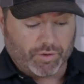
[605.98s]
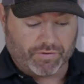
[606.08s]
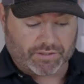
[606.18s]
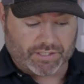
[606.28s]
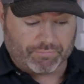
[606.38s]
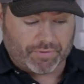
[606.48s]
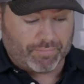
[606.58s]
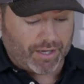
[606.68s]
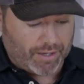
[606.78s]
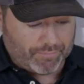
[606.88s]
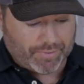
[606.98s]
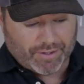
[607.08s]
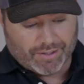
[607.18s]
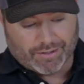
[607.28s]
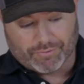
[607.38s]
We've hooked up the pump.
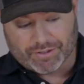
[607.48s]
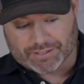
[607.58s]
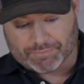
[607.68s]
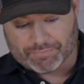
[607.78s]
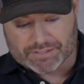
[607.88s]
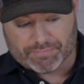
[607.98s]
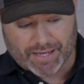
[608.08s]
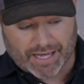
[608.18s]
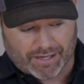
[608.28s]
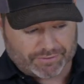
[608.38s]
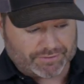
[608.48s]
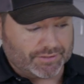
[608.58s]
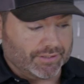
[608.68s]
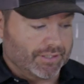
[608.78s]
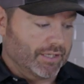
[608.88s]
We hooked up the spout.
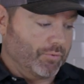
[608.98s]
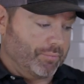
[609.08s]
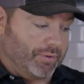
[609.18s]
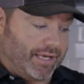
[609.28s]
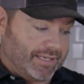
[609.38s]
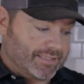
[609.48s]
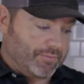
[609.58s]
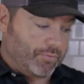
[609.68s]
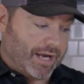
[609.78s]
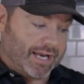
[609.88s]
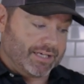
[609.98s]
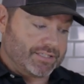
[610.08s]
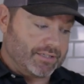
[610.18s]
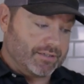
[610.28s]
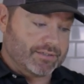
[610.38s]
We planted some
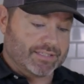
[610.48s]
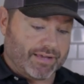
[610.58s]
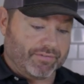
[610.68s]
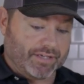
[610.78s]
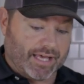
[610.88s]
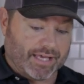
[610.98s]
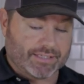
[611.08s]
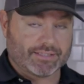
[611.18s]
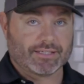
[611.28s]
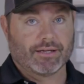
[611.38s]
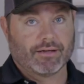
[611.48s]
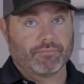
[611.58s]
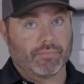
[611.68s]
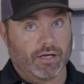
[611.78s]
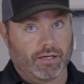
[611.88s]
radish, 7 days,
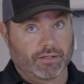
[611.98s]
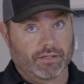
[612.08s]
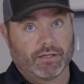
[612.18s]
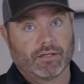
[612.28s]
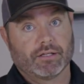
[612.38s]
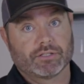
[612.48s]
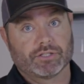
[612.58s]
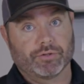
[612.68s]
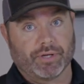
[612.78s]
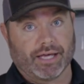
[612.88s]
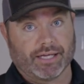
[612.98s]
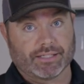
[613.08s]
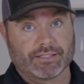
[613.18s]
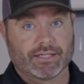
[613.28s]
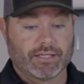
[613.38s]
mung, 2
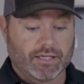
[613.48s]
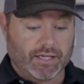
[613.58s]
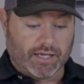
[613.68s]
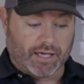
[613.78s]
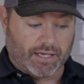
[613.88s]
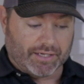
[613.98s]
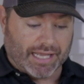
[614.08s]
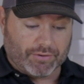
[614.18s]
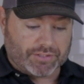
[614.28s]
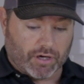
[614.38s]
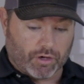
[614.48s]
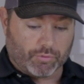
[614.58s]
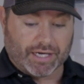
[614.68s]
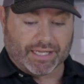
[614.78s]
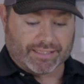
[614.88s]
days. Now it's all
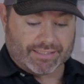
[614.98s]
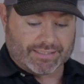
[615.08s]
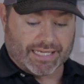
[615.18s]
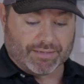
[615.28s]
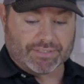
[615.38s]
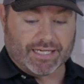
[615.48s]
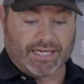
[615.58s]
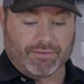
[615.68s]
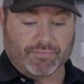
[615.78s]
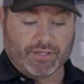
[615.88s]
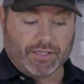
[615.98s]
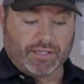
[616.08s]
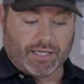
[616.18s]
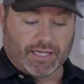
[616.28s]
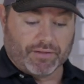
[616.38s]
ready at the same time.
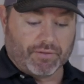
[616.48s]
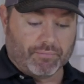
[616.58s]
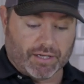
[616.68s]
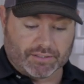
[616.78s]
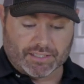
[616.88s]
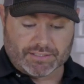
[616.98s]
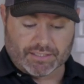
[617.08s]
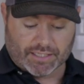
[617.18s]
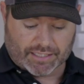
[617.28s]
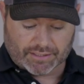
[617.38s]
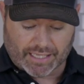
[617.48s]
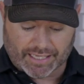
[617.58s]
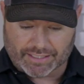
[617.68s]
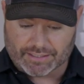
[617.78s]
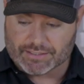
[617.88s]
The mung doesn't like
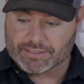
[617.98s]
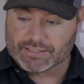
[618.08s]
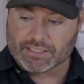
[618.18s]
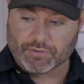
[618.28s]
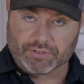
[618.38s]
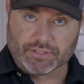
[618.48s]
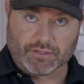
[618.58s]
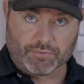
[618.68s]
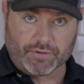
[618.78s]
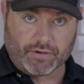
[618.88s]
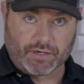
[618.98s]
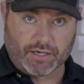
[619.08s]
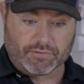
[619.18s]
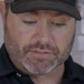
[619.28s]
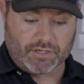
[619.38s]
light, so we turn one of our
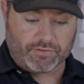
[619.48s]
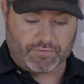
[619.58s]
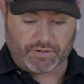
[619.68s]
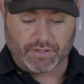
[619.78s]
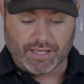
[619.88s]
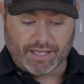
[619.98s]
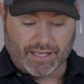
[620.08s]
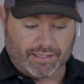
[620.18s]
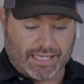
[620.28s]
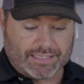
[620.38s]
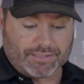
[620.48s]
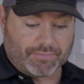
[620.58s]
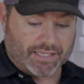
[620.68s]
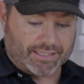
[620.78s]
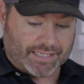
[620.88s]
covers over. It allows them
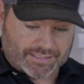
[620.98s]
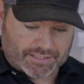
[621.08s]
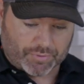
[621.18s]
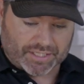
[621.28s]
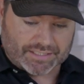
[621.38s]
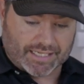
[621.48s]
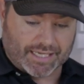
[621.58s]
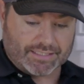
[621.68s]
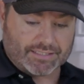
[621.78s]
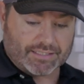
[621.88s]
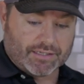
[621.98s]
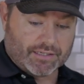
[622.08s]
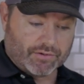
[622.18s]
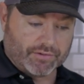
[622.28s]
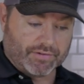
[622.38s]
to get that sweet taste.
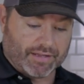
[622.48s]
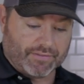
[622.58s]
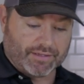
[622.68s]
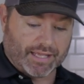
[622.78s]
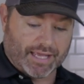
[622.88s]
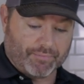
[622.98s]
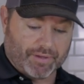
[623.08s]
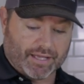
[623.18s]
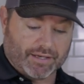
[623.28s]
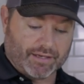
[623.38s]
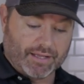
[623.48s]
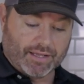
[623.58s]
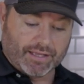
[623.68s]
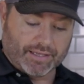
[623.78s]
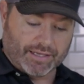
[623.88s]
We've got the dam in.
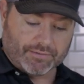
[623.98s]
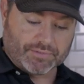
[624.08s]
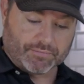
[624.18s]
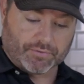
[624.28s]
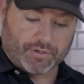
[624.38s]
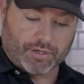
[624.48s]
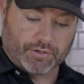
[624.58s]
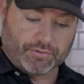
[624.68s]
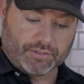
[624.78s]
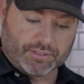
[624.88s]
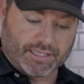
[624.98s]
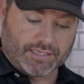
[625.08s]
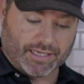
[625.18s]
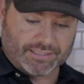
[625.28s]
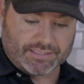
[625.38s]
It helps them grow,
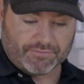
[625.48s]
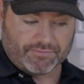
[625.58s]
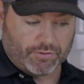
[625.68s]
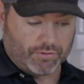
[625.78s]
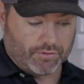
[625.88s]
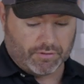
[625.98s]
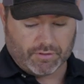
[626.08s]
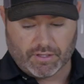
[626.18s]
get nice and full.